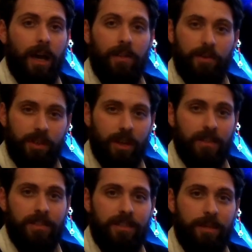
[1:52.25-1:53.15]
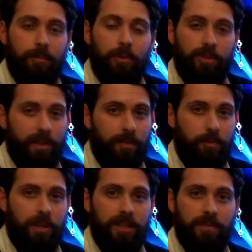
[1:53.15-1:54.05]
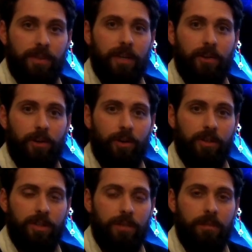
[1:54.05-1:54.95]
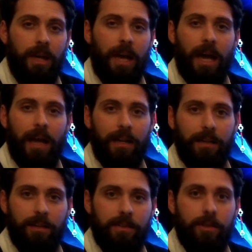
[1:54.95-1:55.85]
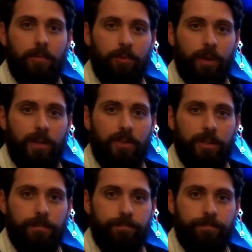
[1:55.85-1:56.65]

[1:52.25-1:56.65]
Those are nice and simple. You just have to breeze your finger across them and it does the operation.